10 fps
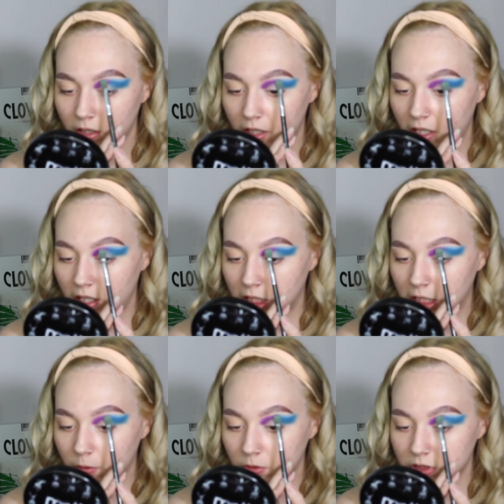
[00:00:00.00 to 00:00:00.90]
And
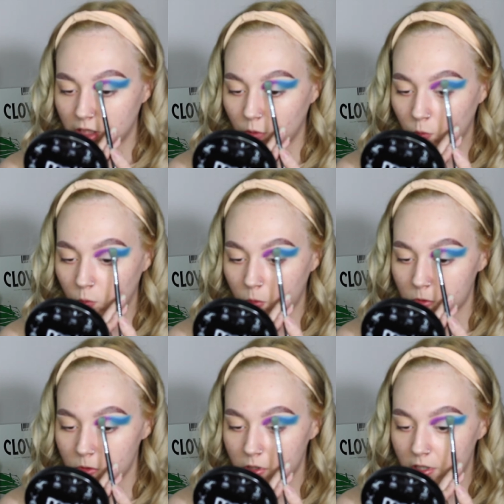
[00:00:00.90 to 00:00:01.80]
there was this
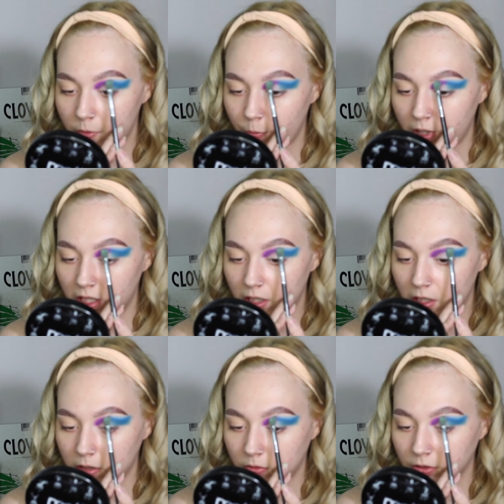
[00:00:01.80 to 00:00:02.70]
one pink
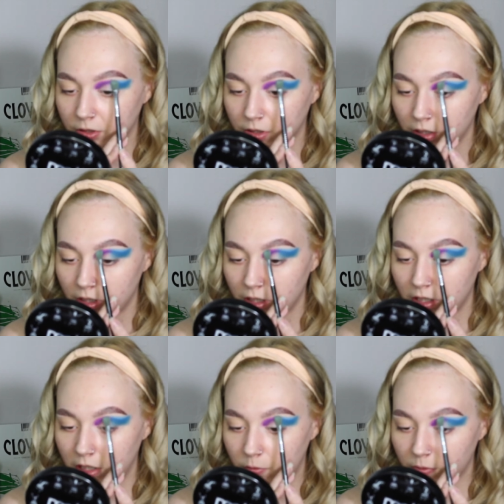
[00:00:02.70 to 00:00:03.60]
color,
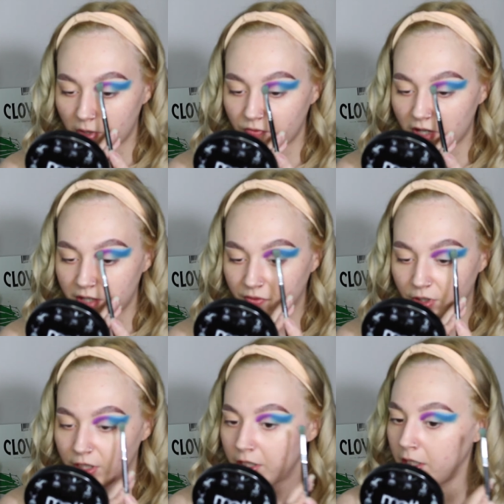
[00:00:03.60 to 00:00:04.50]
and it was my
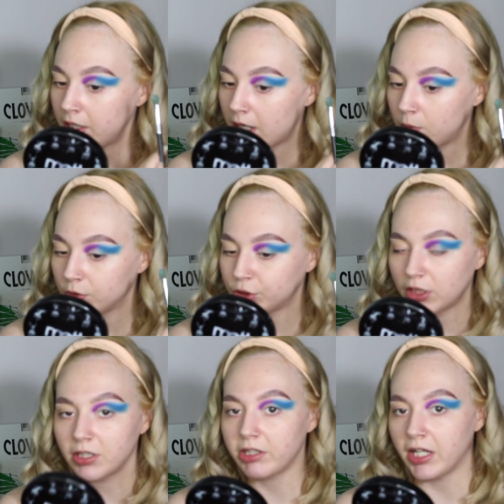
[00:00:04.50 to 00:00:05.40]
favorite, and I would
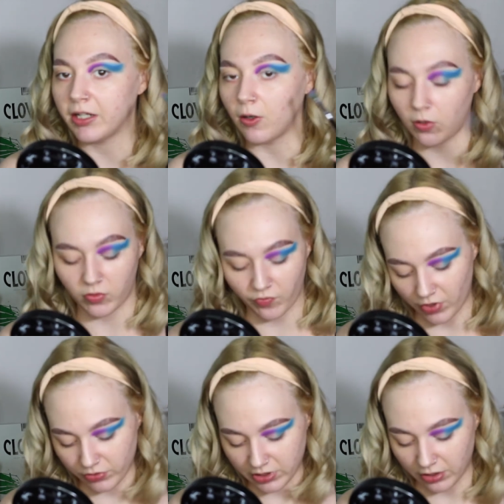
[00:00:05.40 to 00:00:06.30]
try to take all of
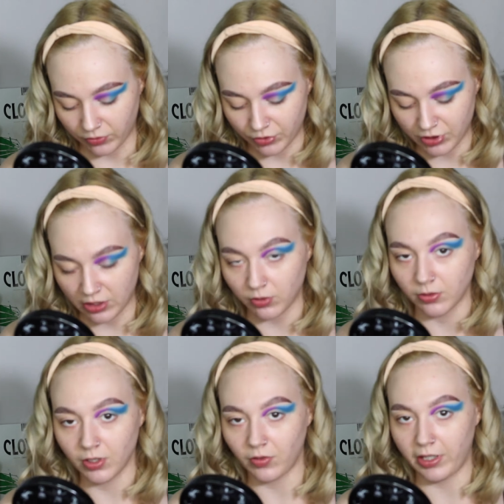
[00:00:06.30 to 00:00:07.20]
those colors
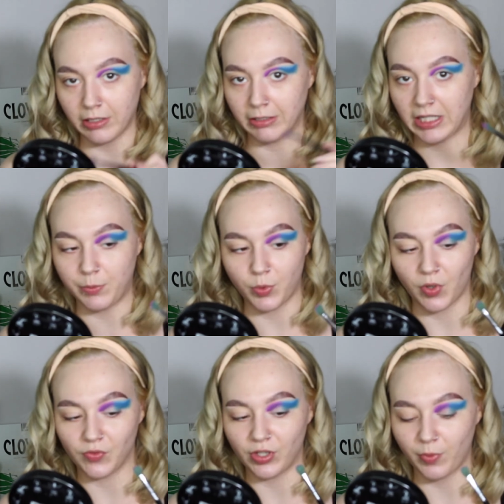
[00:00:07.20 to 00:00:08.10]
and like keep them
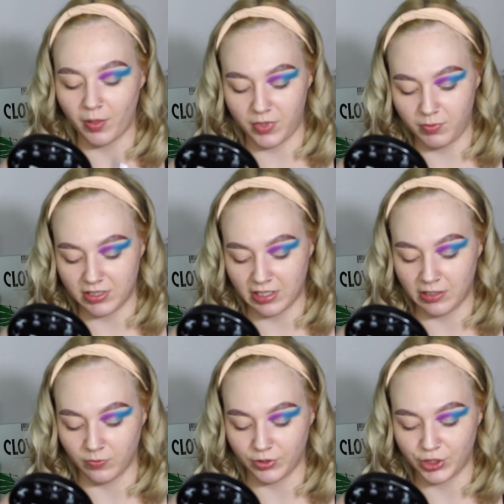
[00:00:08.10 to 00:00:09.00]
over there by me because I
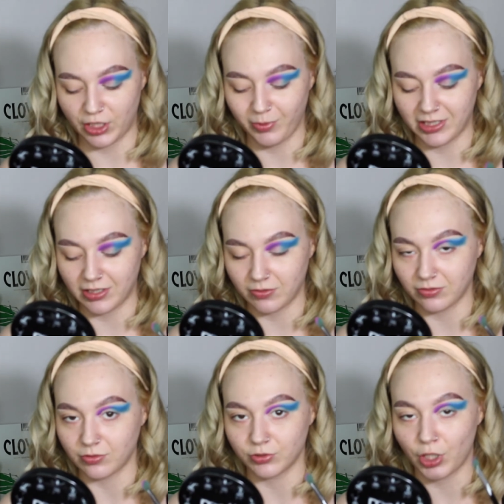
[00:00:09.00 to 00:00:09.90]
didn't want to share because I was
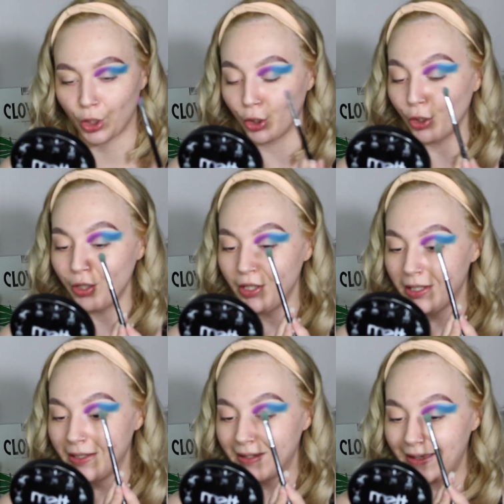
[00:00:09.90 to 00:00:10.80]
a little turd.
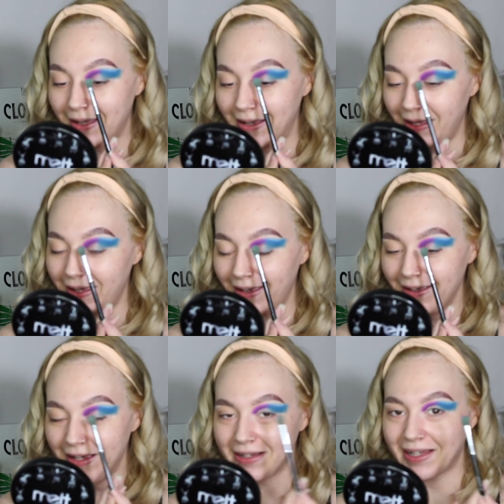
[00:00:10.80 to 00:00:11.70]

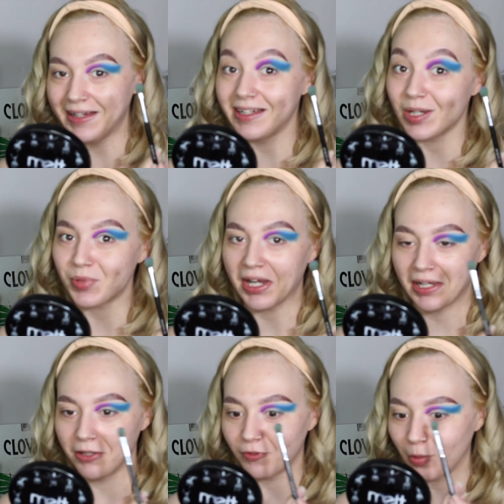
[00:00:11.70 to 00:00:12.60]
They ended up
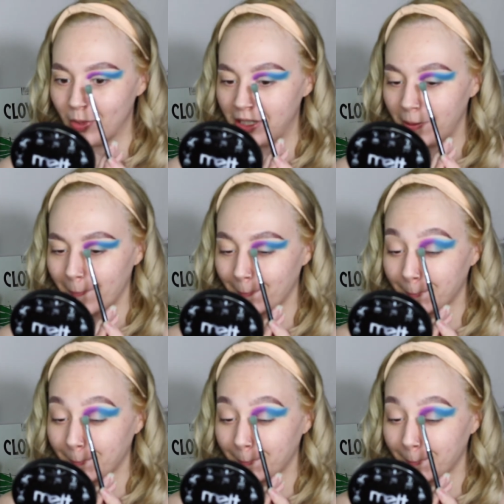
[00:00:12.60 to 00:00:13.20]
taking it from me.